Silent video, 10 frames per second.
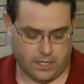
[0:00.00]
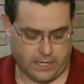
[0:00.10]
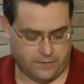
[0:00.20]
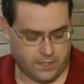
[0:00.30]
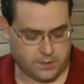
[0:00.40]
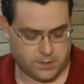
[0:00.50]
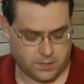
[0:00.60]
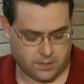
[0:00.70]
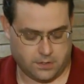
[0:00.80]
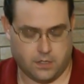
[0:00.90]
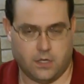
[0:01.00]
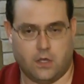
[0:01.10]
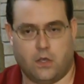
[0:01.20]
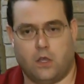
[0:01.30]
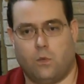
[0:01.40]
In this,
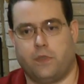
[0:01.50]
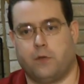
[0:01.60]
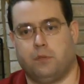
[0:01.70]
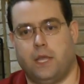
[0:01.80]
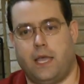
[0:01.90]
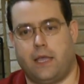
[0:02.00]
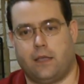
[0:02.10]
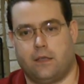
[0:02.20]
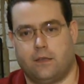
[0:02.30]
when you're playing,